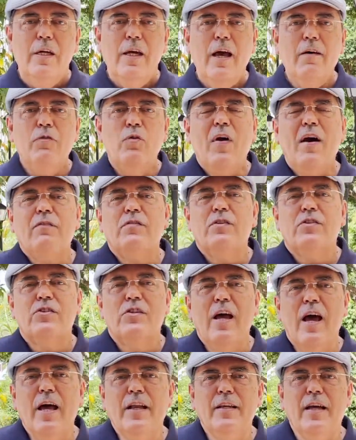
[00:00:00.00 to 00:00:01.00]
Have you ever
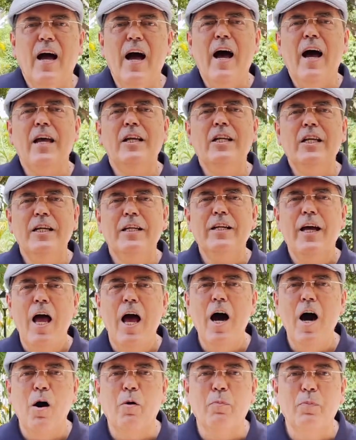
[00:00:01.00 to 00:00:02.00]
said, I need
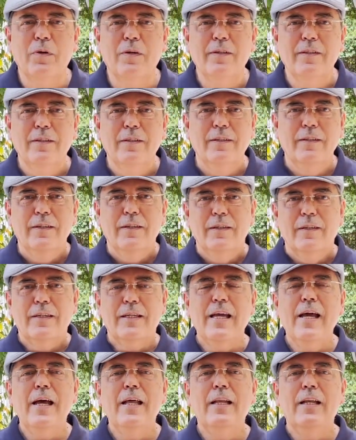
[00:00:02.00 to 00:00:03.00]
help?
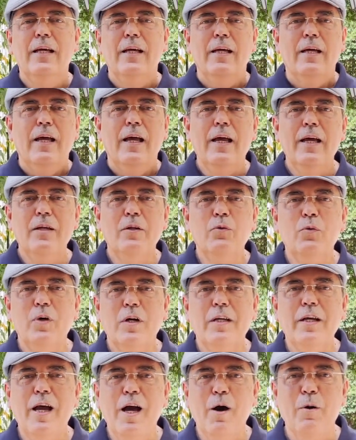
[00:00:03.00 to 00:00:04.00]
Can
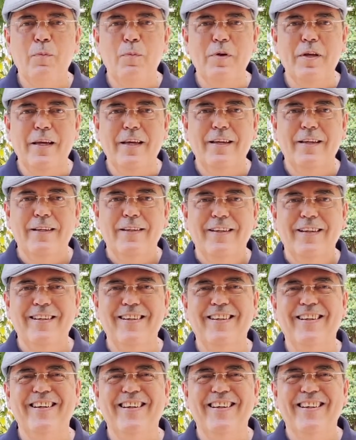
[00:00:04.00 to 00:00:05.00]
anyone help me?
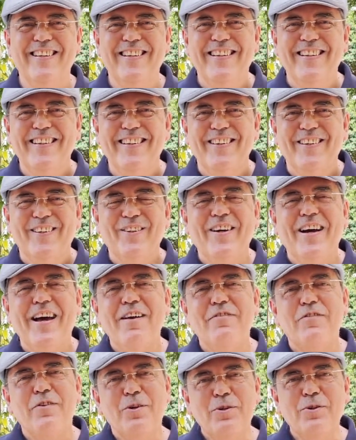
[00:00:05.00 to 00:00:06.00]
Or
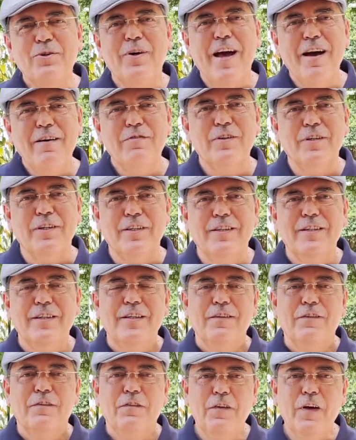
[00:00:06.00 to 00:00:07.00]
have you ever
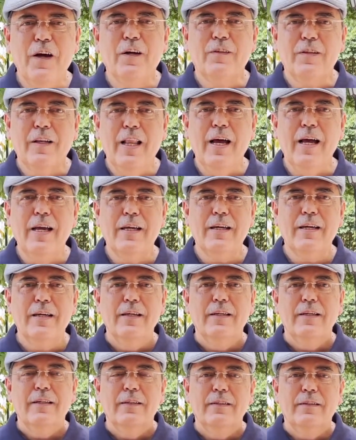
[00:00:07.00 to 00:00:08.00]
felt like
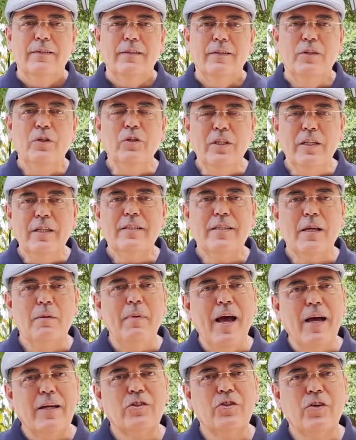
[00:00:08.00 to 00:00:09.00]
you need some
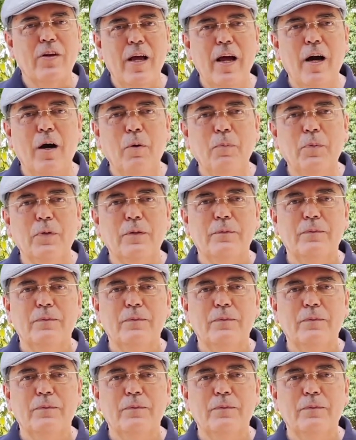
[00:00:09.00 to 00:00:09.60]
extra help?